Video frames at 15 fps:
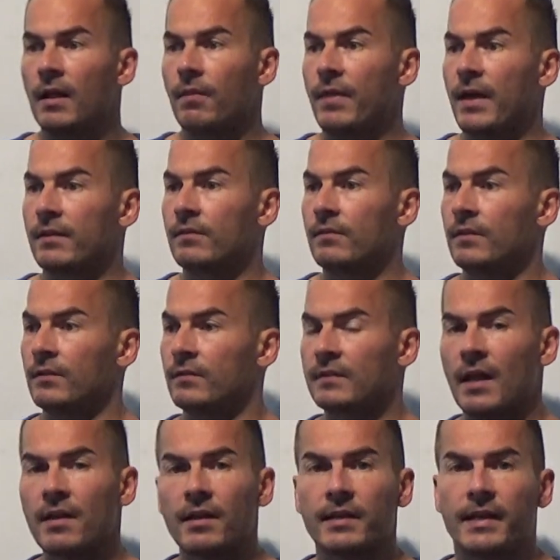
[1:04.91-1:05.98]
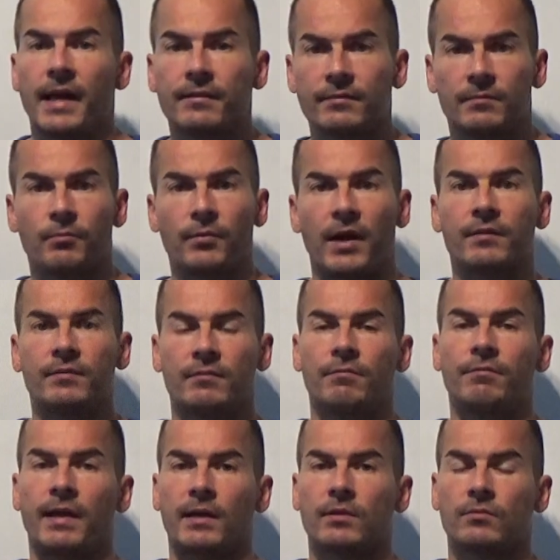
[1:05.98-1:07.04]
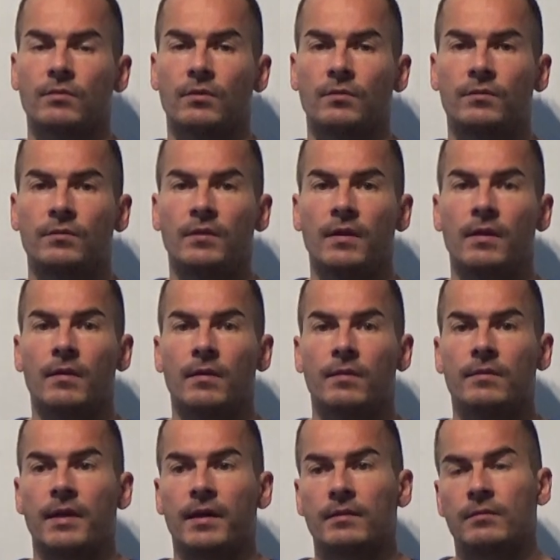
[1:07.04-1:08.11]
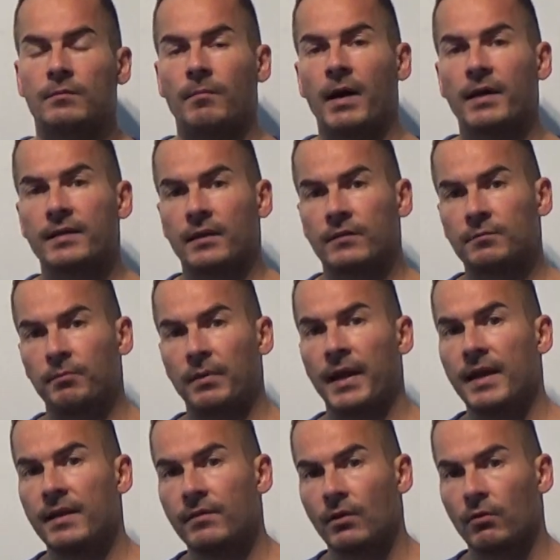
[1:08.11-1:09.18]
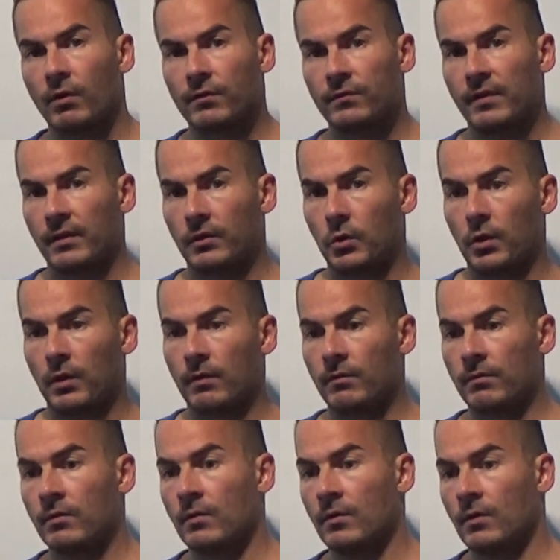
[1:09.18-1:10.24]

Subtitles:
that the standard asset pricing factors that might explain the cross-section